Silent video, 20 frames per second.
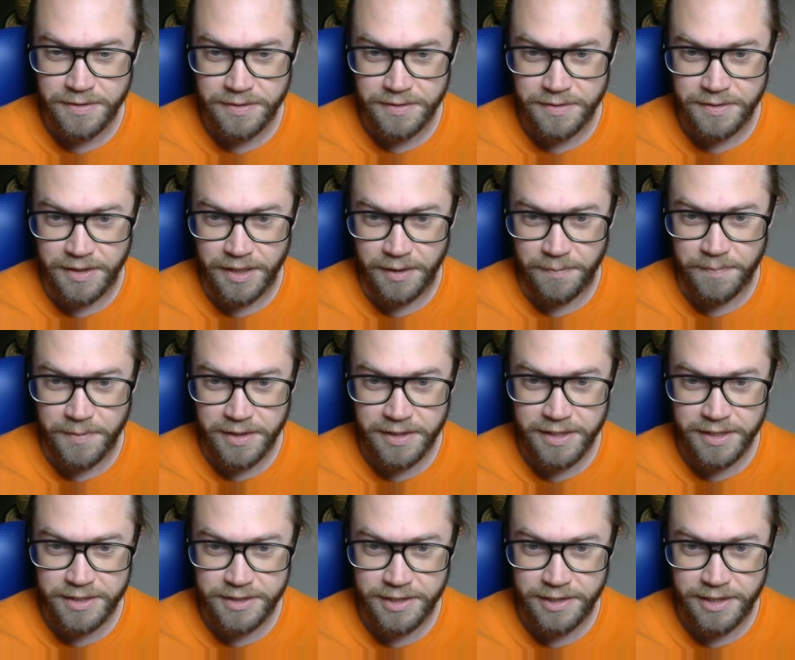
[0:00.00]
yeah, I
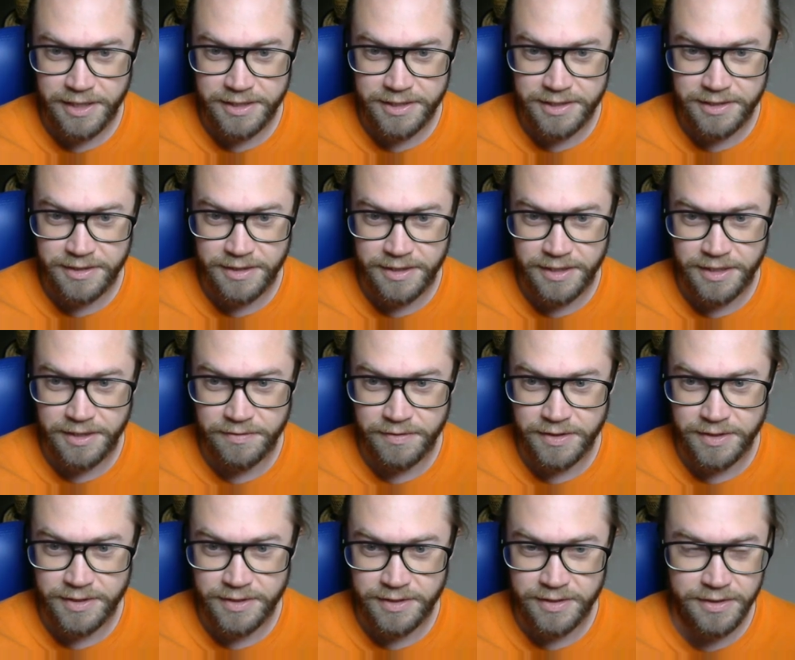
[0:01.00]
guess the lesson here
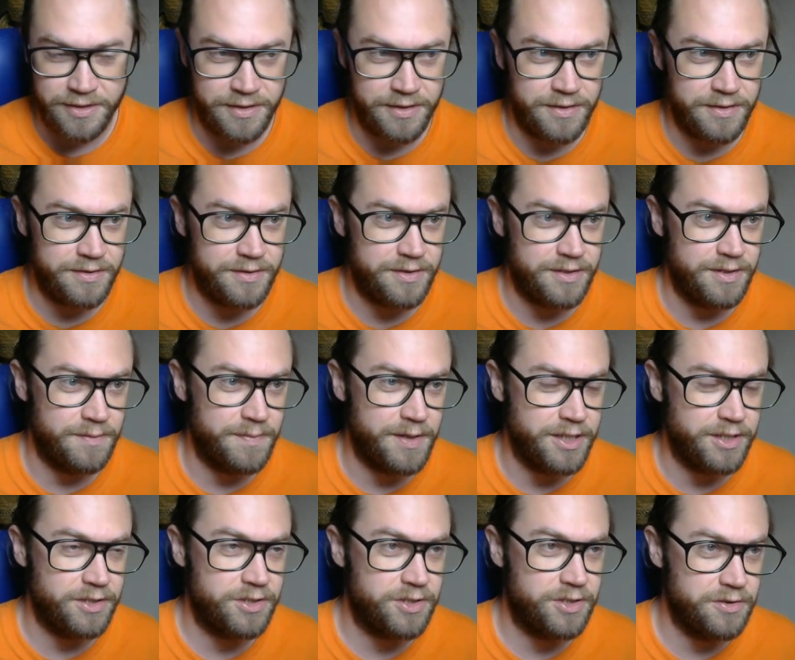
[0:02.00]
is to
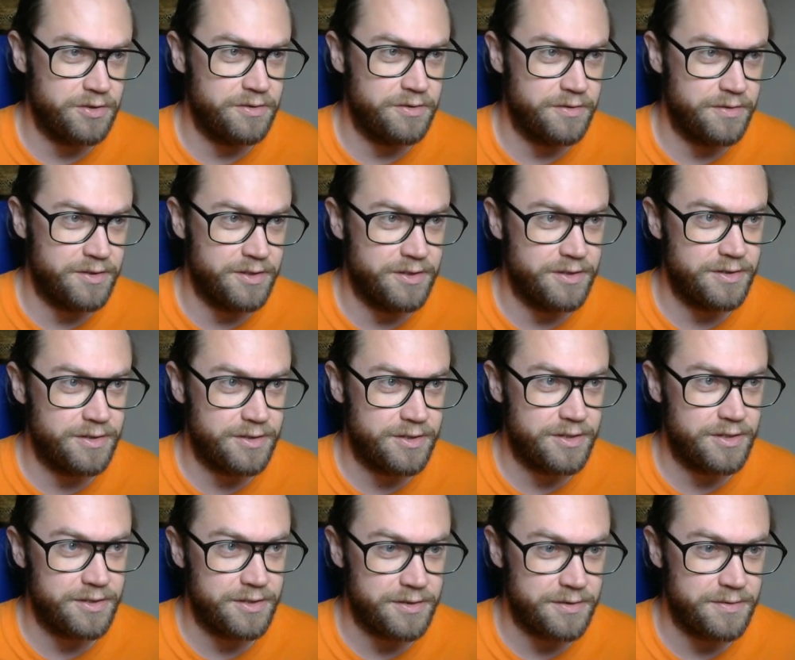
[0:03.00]
make sure
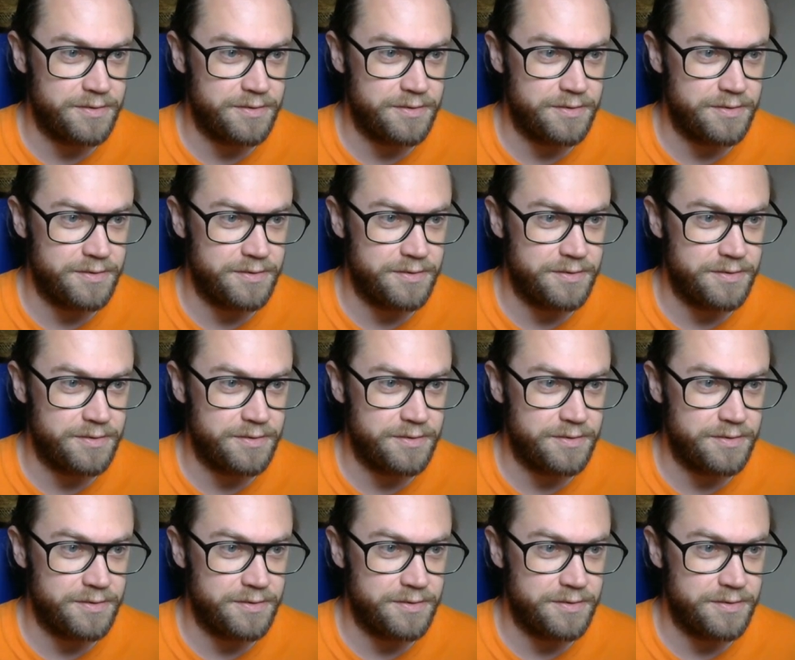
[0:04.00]
that,